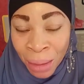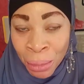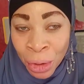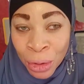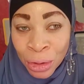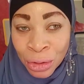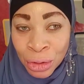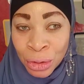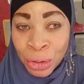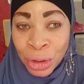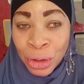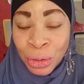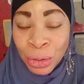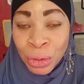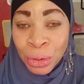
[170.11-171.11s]
because you
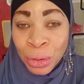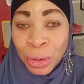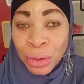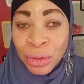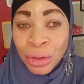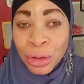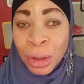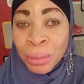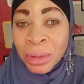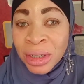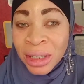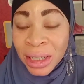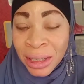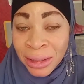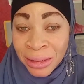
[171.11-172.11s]
need to know some
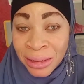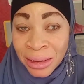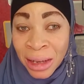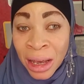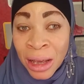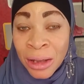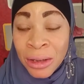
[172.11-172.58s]
things.